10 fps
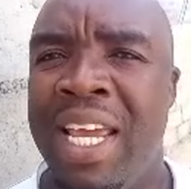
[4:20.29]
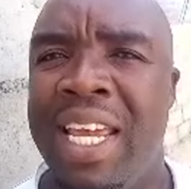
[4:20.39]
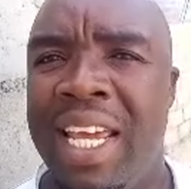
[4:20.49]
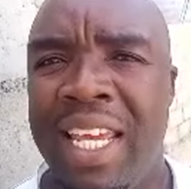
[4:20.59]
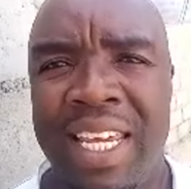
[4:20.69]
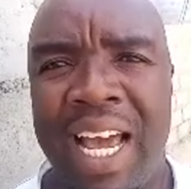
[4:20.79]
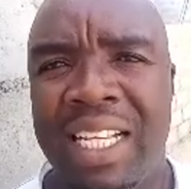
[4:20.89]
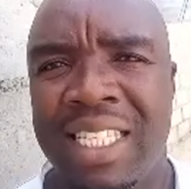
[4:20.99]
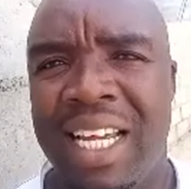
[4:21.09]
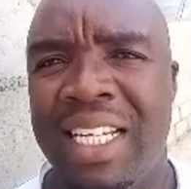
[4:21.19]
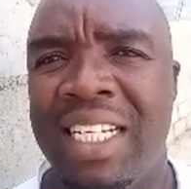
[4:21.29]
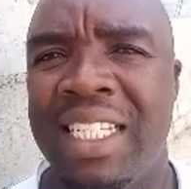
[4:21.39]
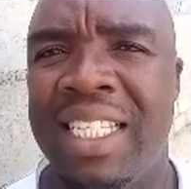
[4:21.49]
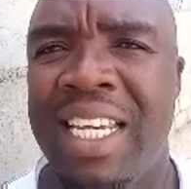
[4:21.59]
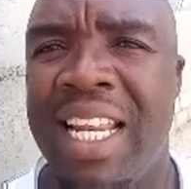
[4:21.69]
uh, he answered and
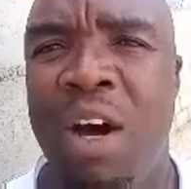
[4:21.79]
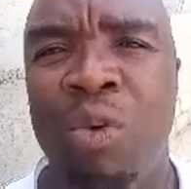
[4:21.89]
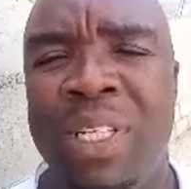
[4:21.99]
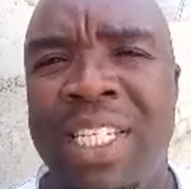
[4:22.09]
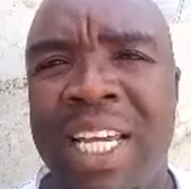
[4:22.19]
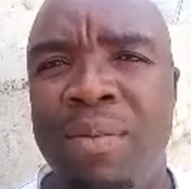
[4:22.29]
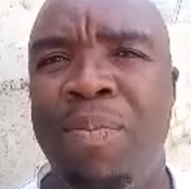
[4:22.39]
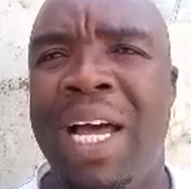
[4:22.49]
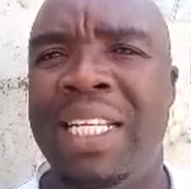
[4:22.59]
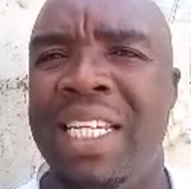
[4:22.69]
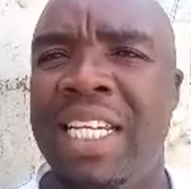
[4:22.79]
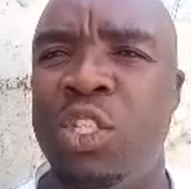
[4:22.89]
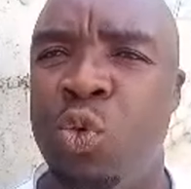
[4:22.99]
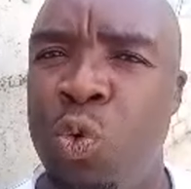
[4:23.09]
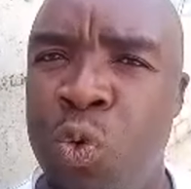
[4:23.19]
said, I will take part
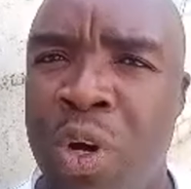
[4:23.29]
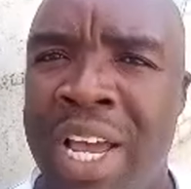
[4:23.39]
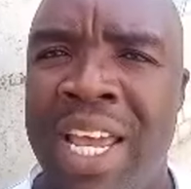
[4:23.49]
as who,